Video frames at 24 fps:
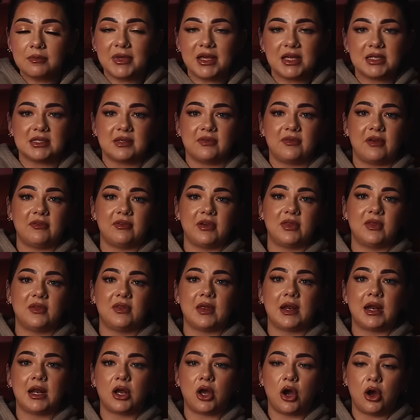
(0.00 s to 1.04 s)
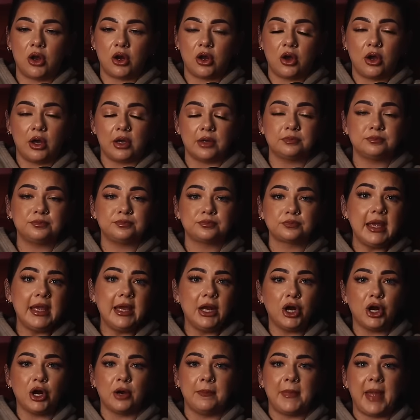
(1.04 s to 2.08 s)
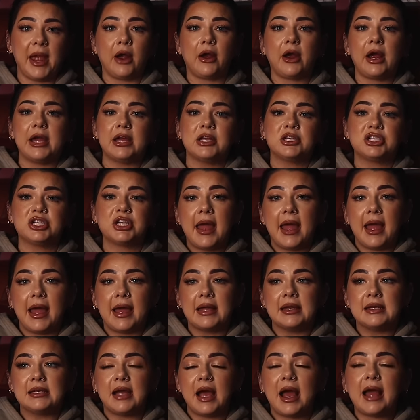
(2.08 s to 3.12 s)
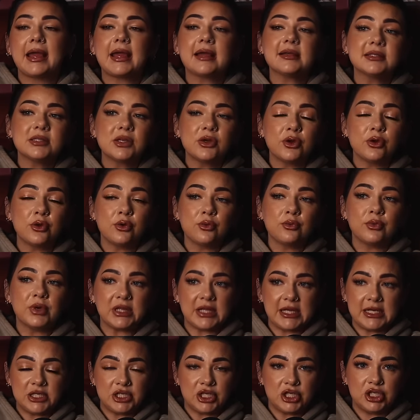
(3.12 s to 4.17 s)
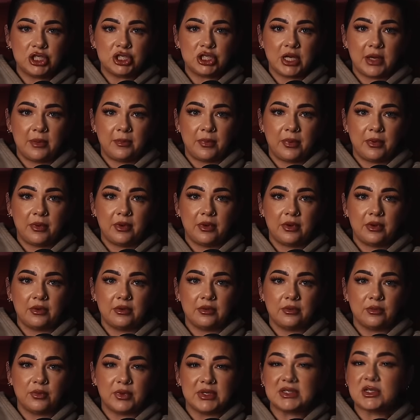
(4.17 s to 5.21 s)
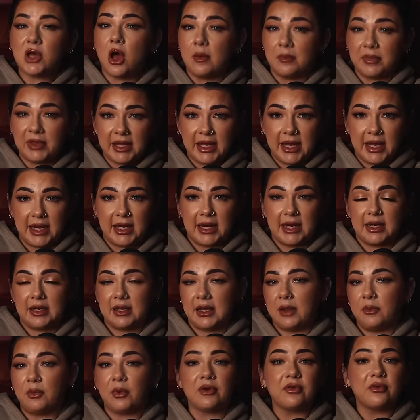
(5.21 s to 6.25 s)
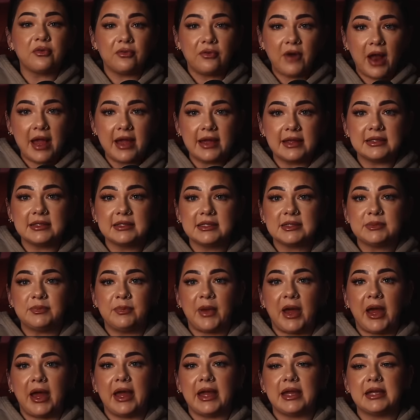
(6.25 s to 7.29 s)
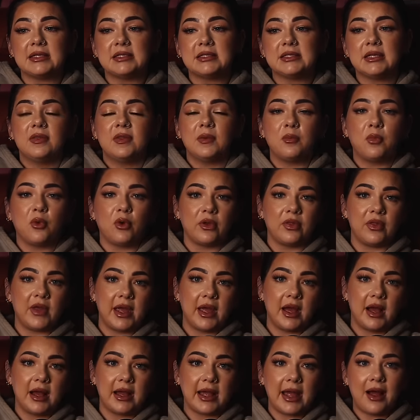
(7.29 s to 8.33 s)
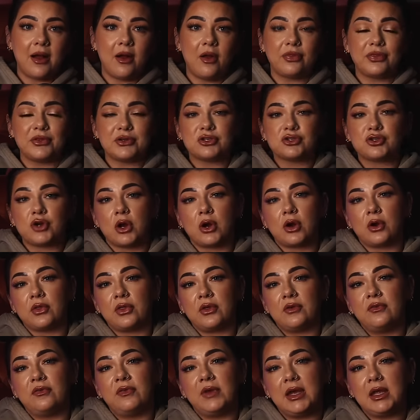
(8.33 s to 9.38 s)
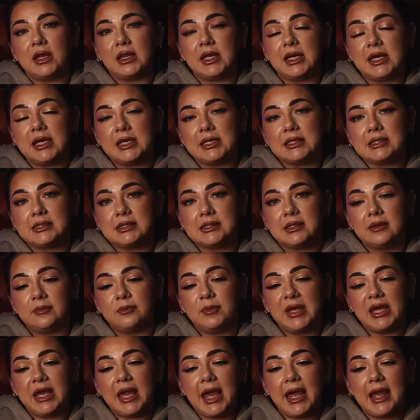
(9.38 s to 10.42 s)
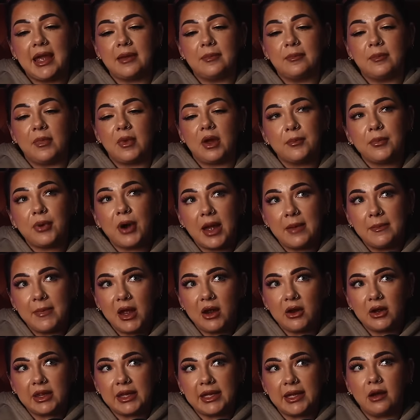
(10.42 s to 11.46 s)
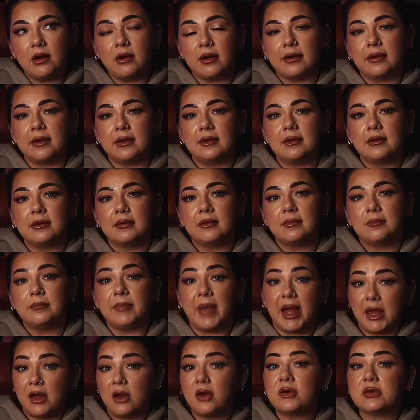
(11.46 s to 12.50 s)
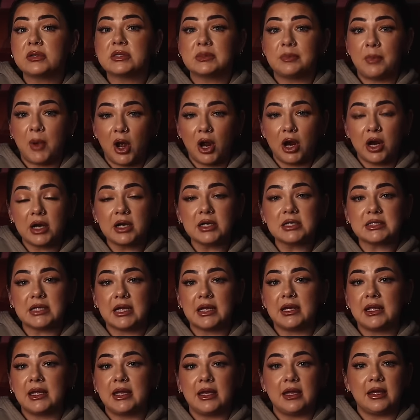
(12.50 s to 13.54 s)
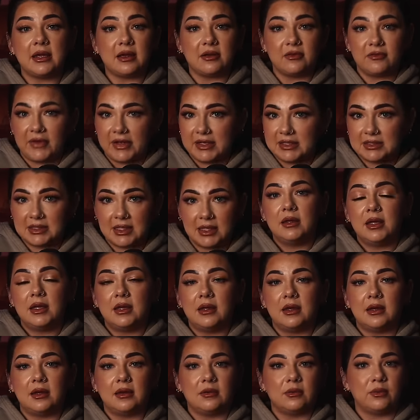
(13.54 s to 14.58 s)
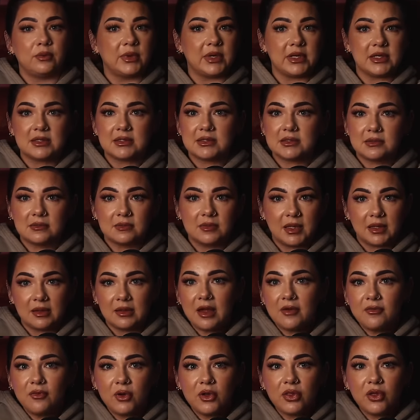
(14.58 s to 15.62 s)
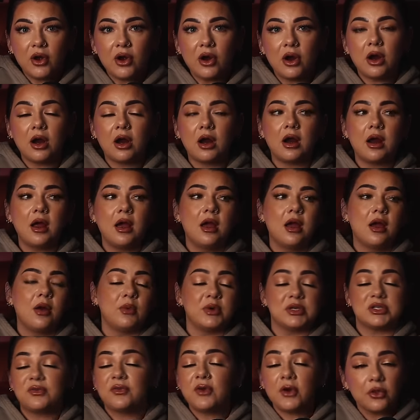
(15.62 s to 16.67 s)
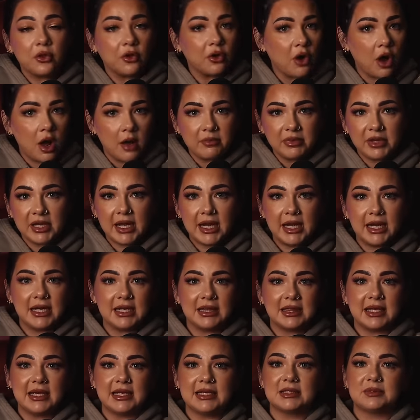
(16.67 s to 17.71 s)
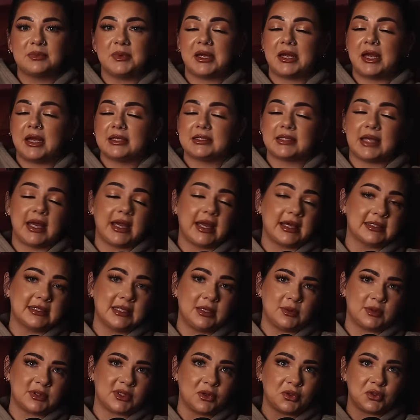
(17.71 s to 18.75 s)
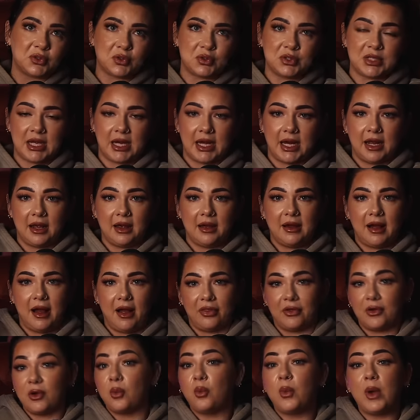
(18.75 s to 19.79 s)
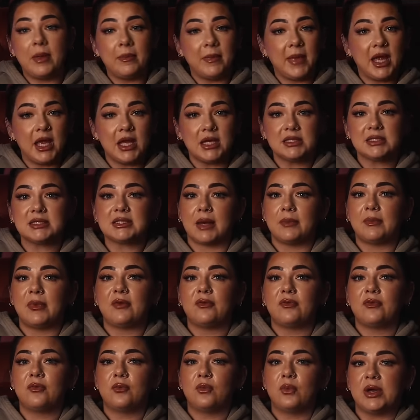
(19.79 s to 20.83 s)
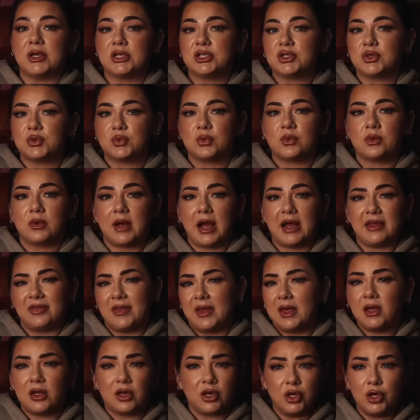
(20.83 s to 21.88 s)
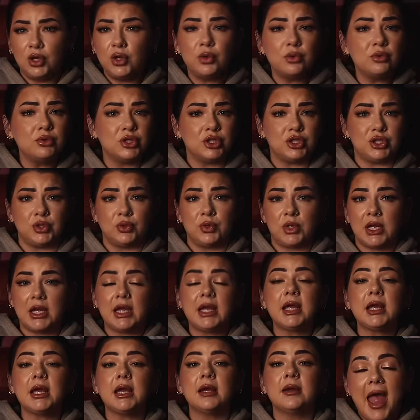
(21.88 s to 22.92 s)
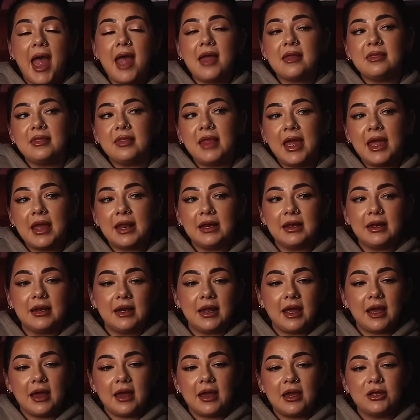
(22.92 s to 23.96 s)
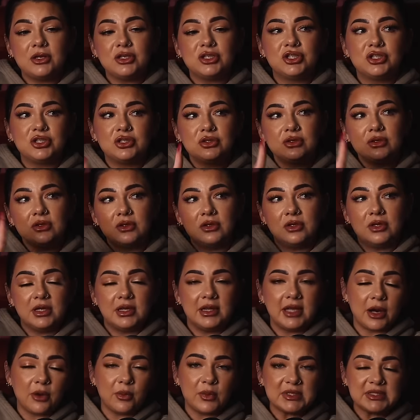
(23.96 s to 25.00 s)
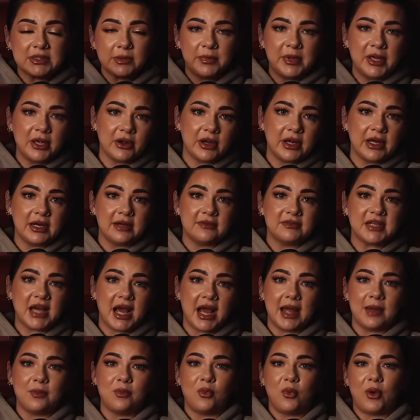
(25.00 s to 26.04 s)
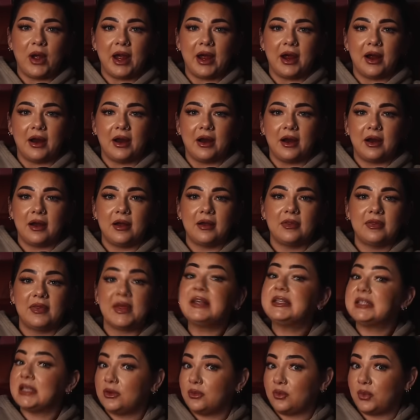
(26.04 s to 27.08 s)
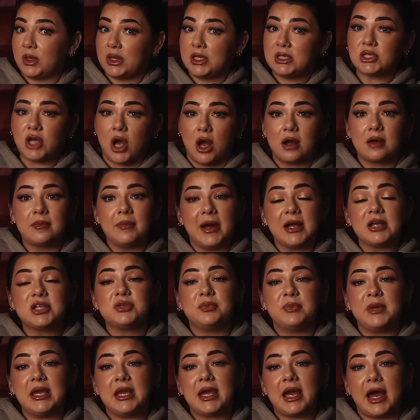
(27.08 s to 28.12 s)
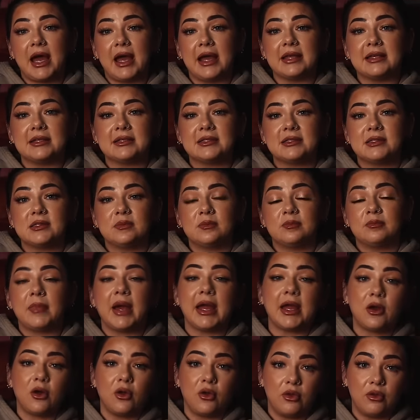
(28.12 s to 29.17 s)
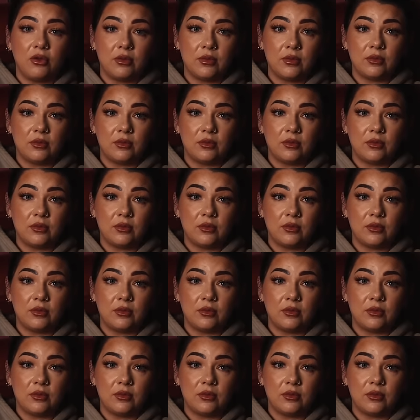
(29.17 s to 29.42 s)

because of everything that had gone on in her marriage. And I guess their relationship was complicated. They were friends, but the more they hung out, the stronger the feelings became, primarily on Michael's part. And he confessed that he was in love with her, which further complicated things, because I guess he was also dating other women, some of which I think knew Judy. And then there was a period of time where they didn't really talk much because Michael